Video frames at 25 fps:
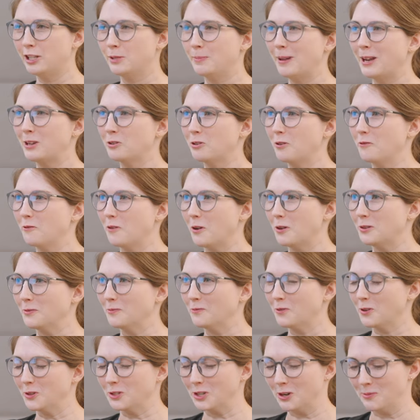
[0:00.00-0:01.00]

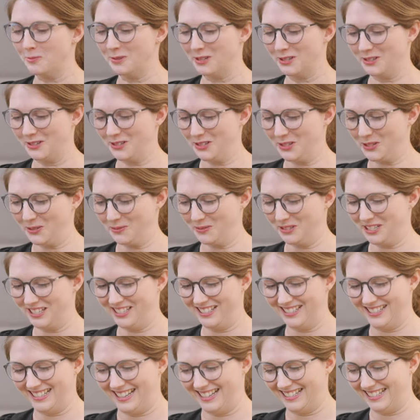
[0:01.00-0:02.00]
spectrophotometer is
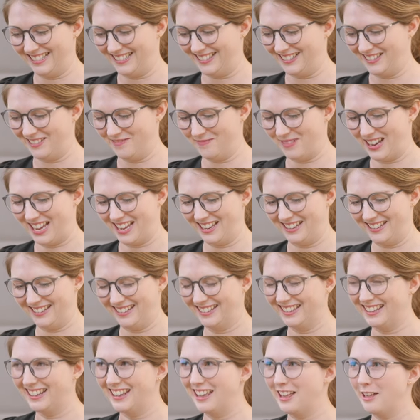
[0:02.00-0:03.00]
what? I don't know, about
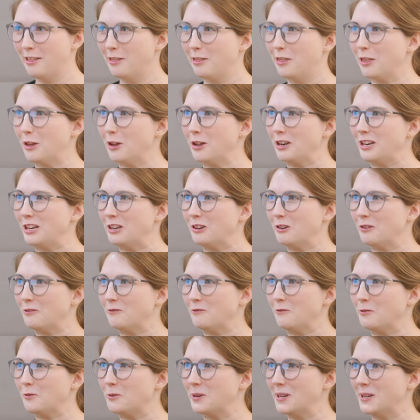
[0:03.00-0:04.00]
yeah, it's like 30 a, or
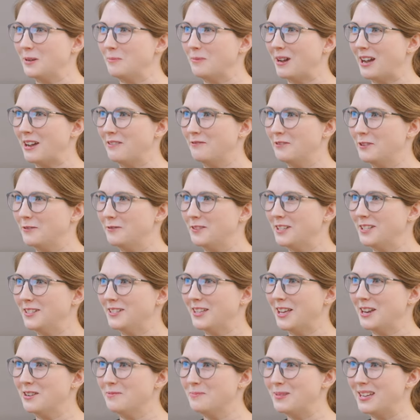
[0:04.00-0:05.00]
40 by 50
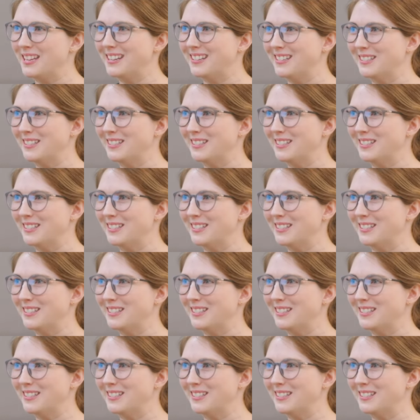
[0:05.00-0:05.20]
centimeters.